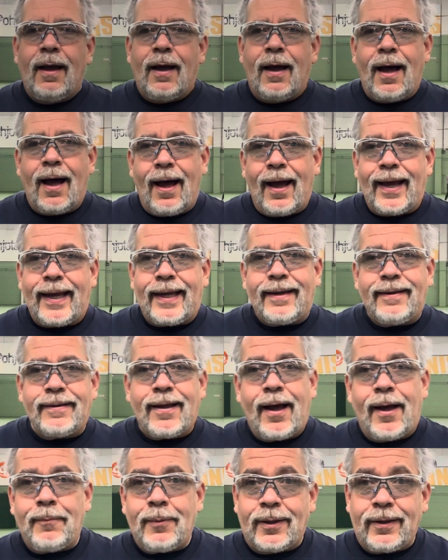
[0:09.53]
Hi,
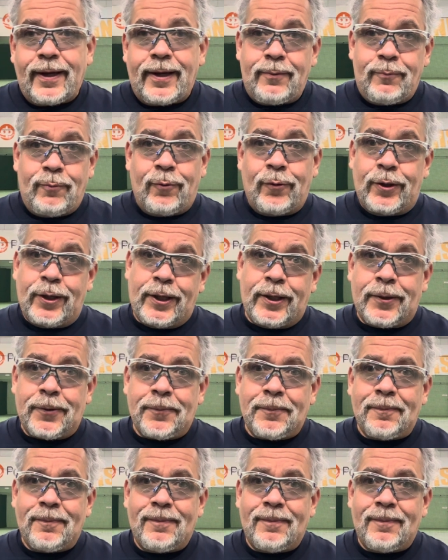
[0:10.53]
I'm Alain Brio.